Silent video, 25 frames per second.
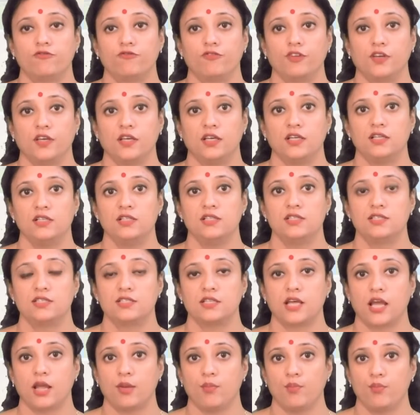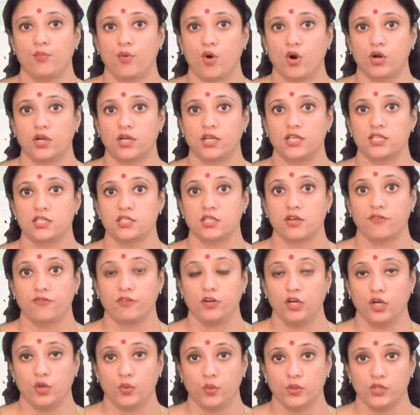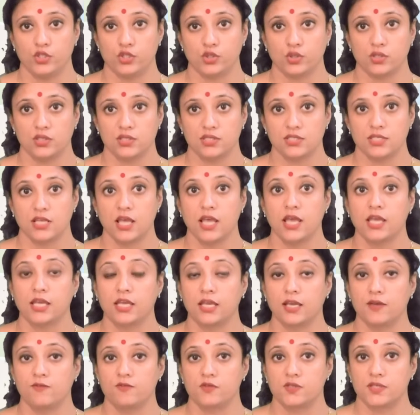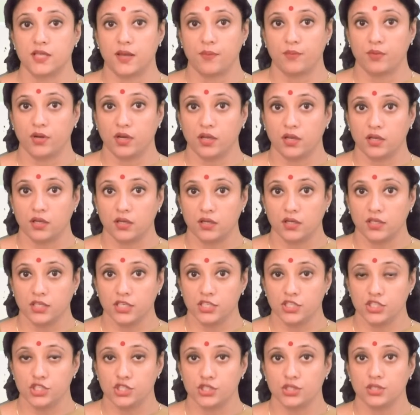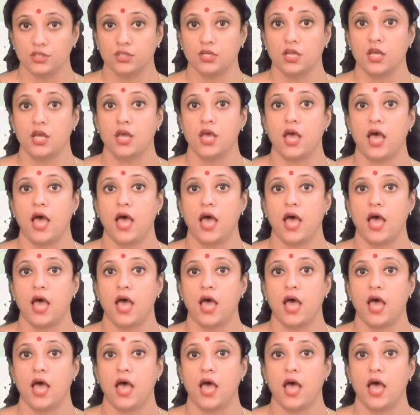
feels the importance of individuals, gives them recognition,